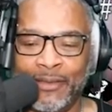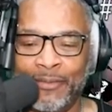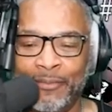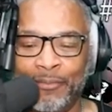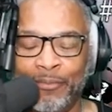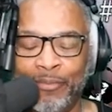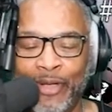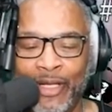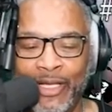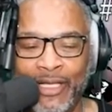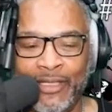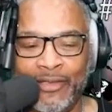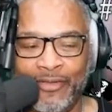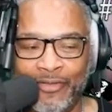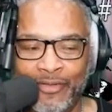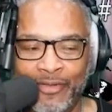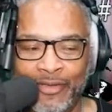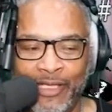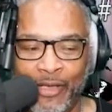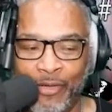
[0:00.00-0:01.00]
but
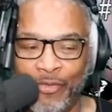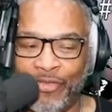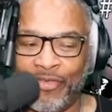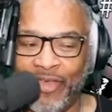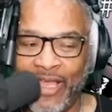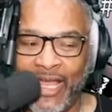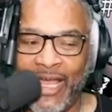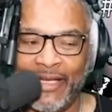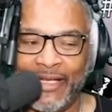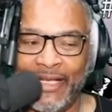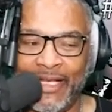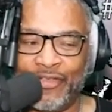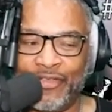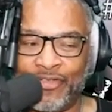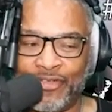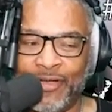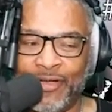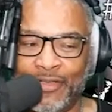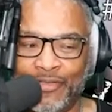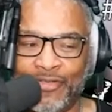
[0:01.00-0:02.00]
you said that
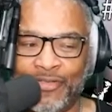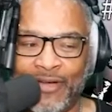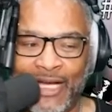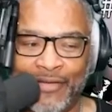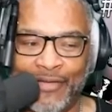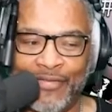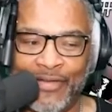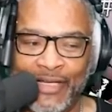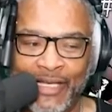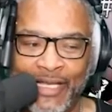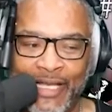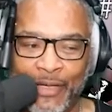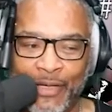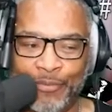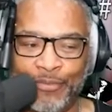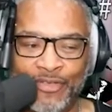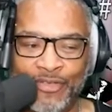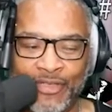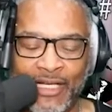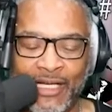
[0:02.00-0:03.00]
truck driving
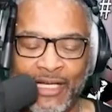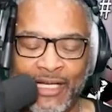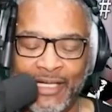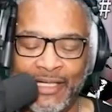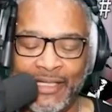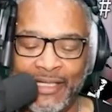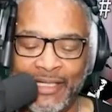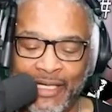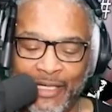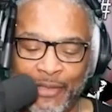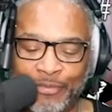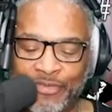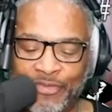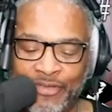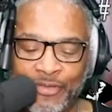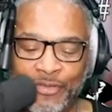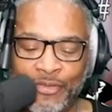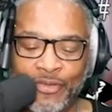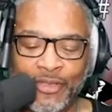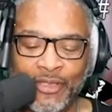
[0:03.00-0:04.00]
helped uh helped
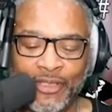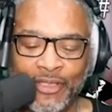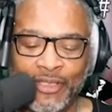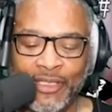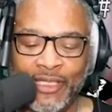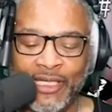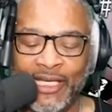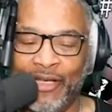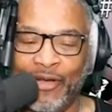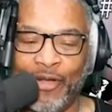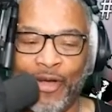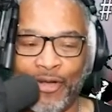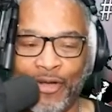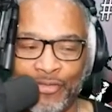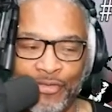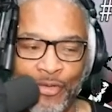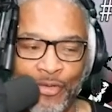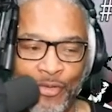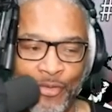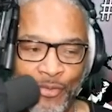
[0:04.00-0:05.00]
you and
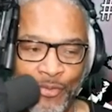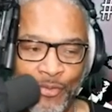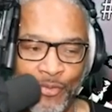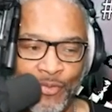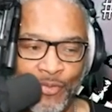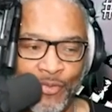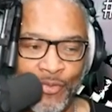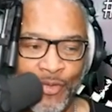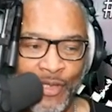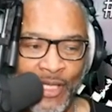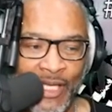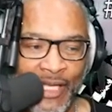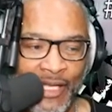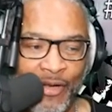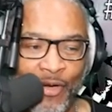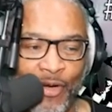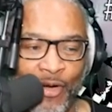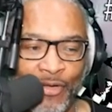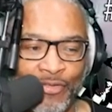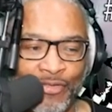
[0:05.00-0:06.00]
also oh, yeah. and
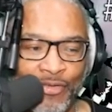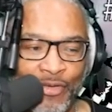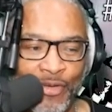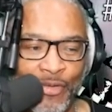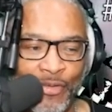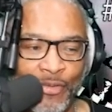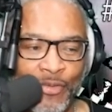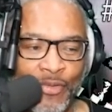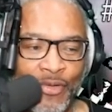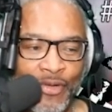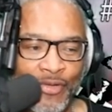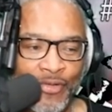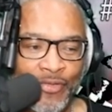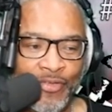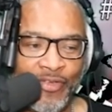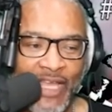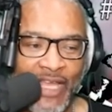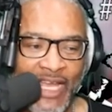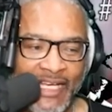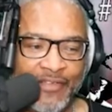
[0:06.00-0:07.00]
also
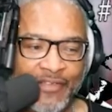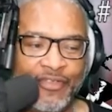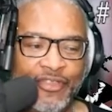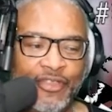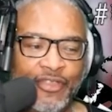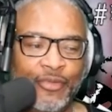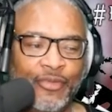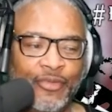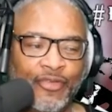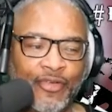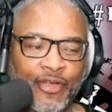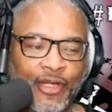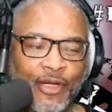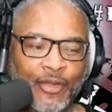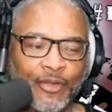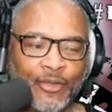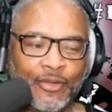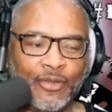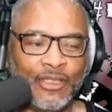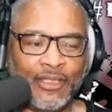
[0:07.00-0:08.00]
saved you.
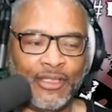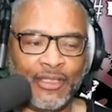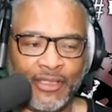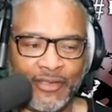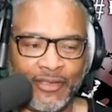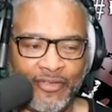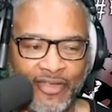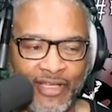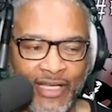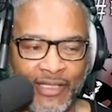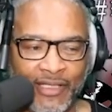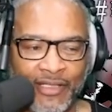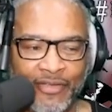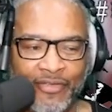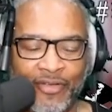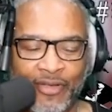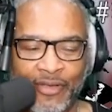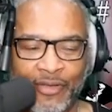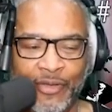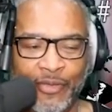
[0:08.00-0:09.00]
So tell us
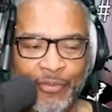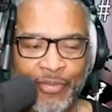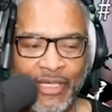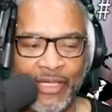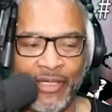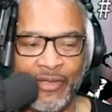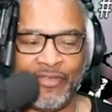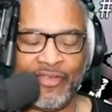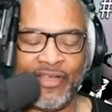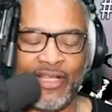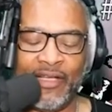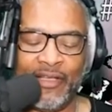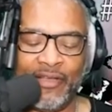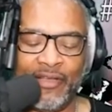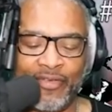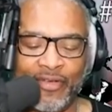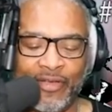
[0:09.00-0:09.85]
Definitely. a little bit tell us a